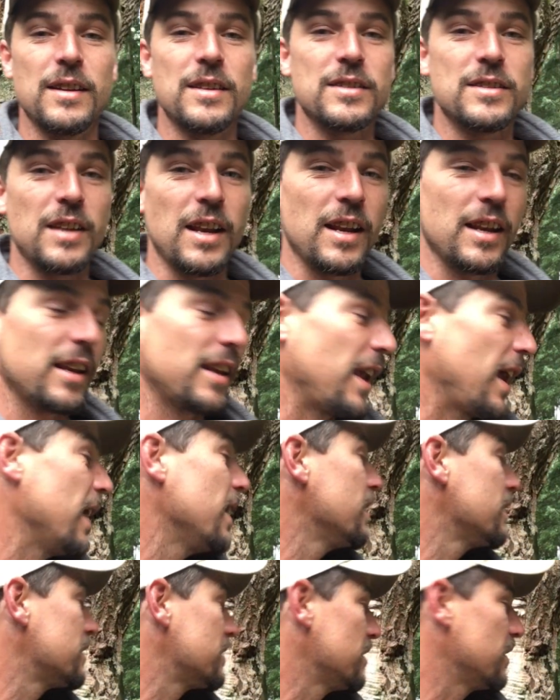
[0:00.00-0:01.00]
selling
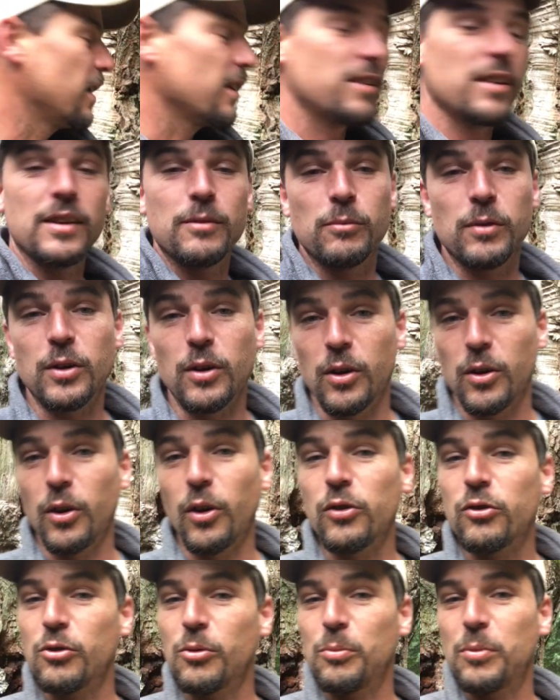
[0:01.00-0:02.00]
cakes, and I think we've got an
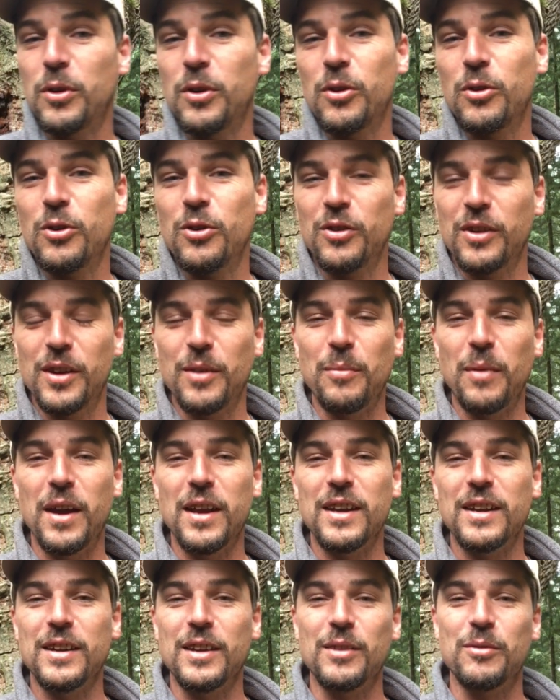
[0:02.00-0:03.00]
entrepreneur in the
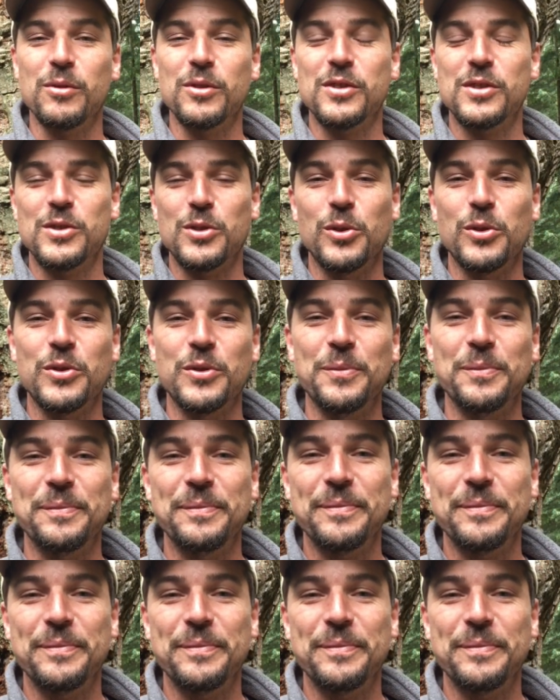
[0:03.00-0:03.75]
making, which is awesome.